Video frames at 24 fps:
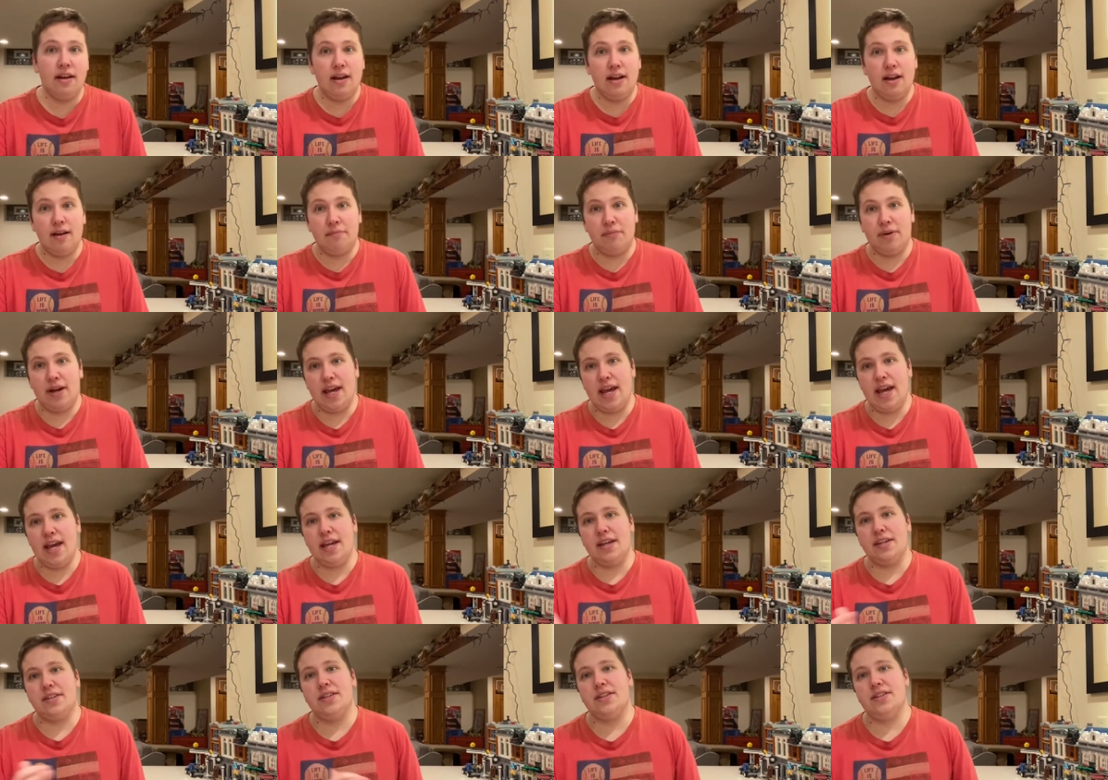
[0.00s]
But hey,
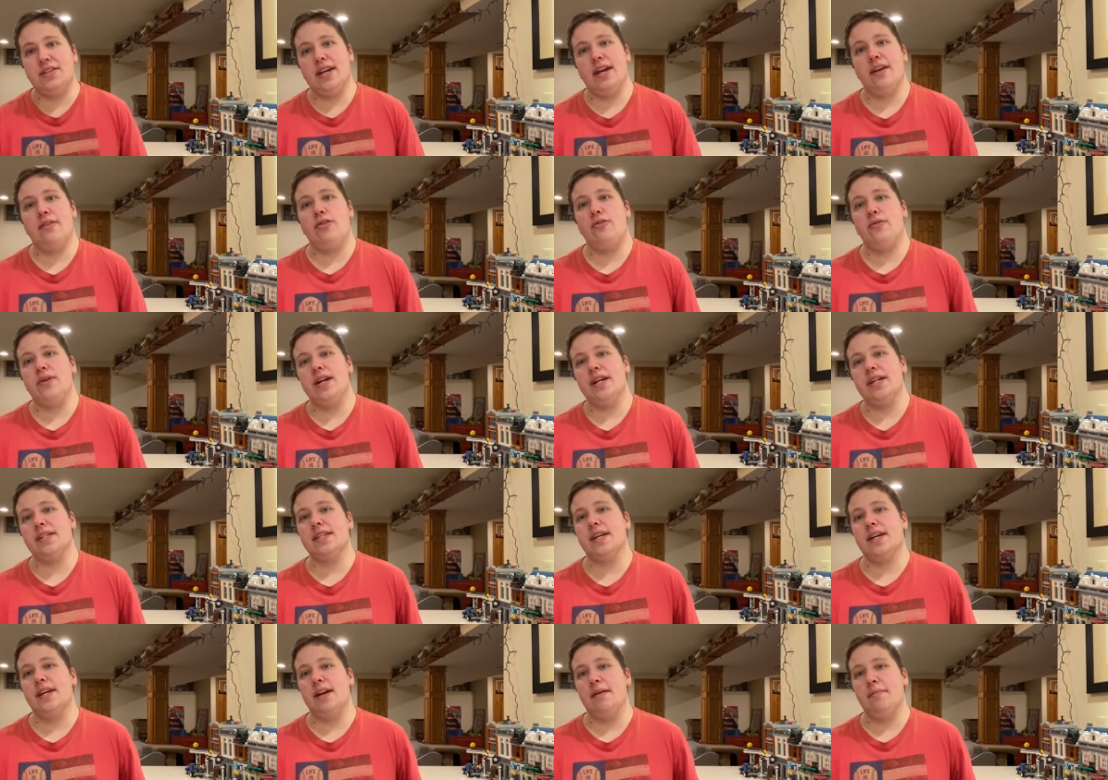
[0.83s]
since they had three, I
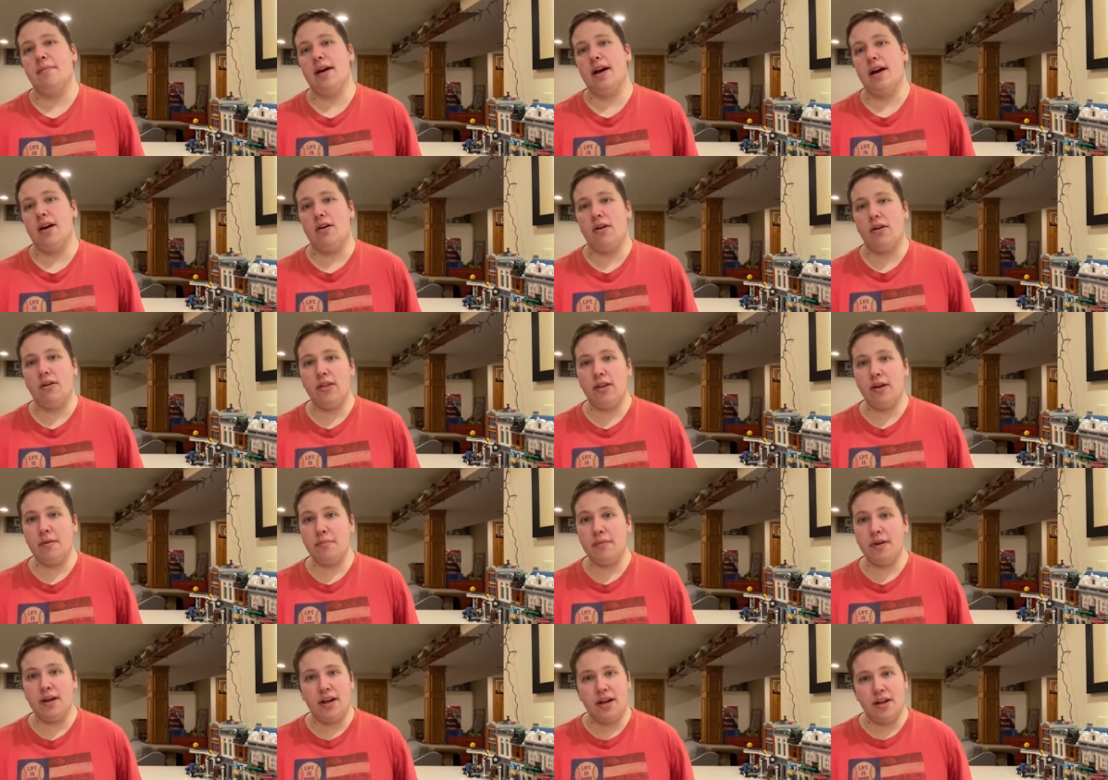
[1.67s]
decided to buy all of
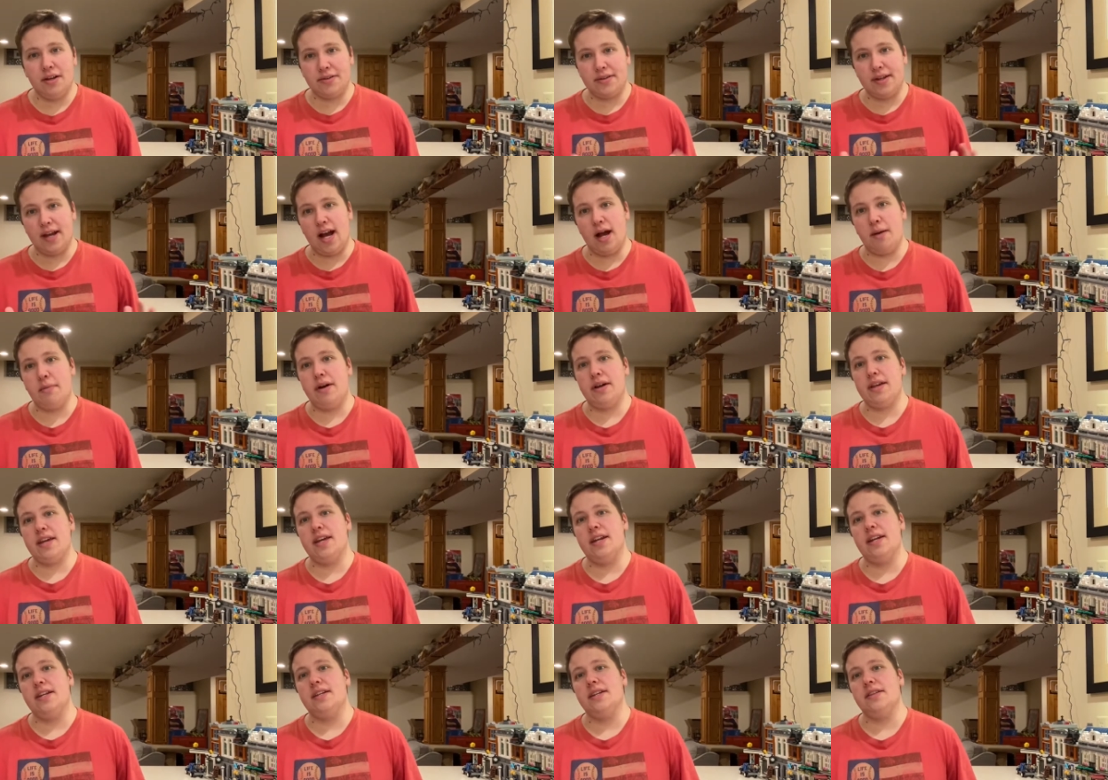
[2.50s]
them. So how about I get
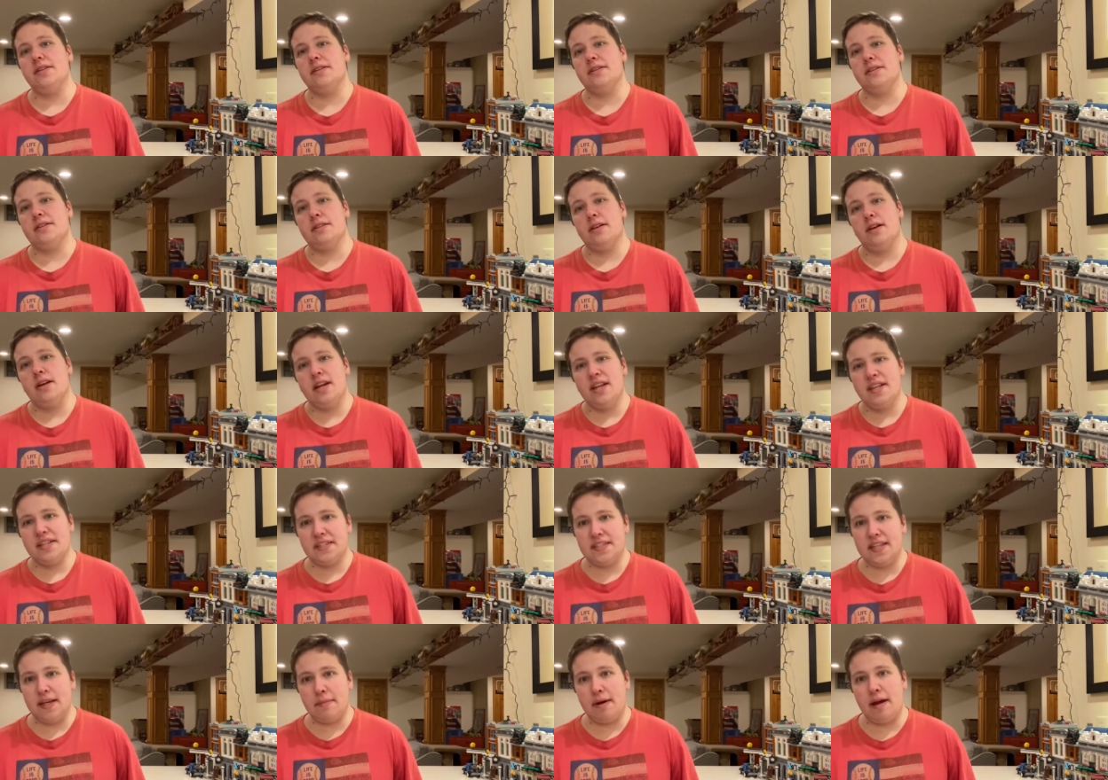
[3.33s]
into this
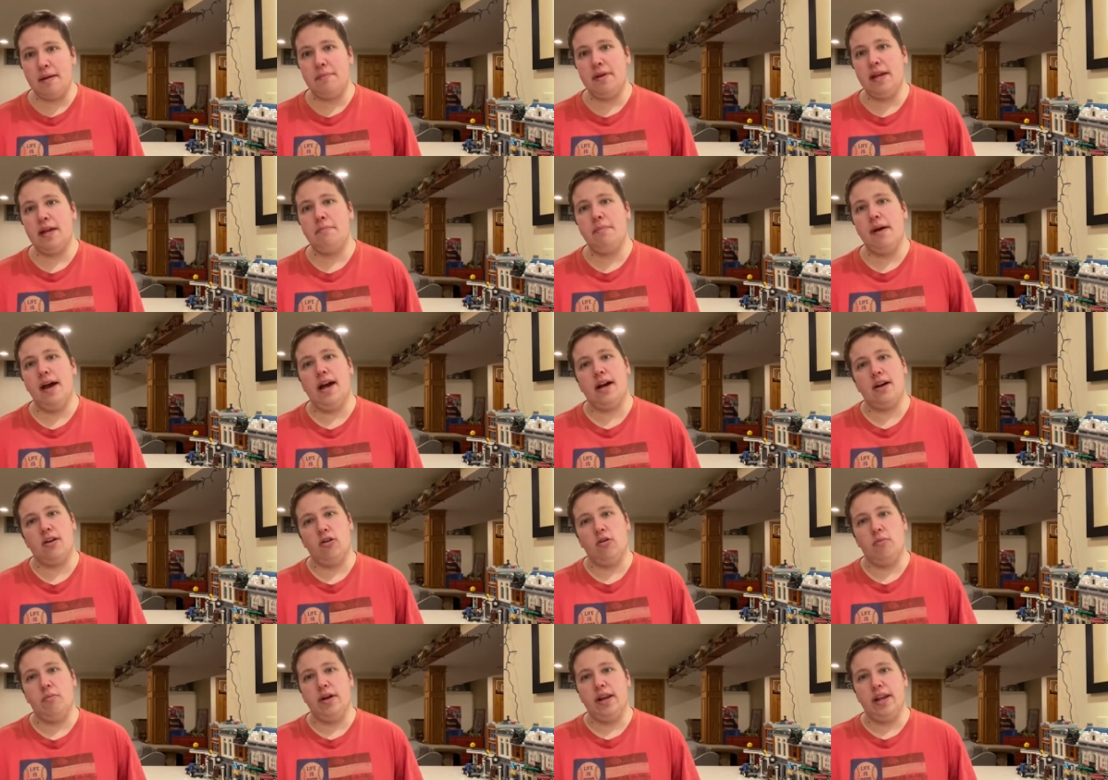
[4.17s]
semi-big pack
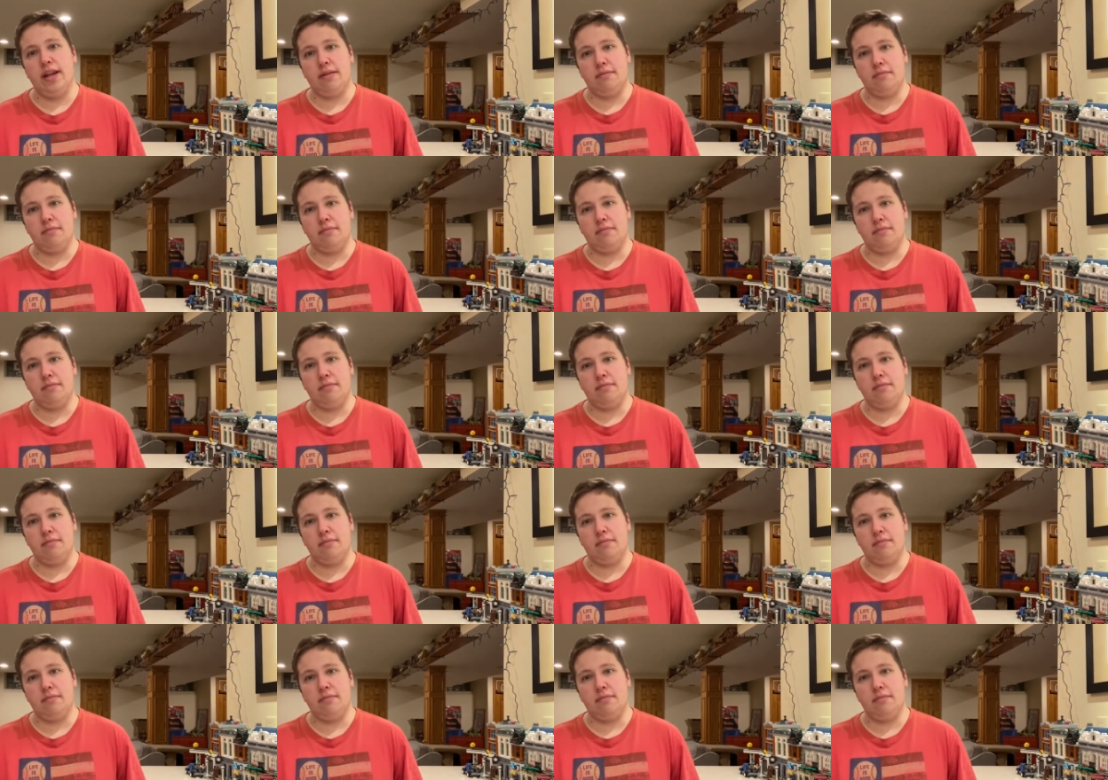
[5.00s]
opening?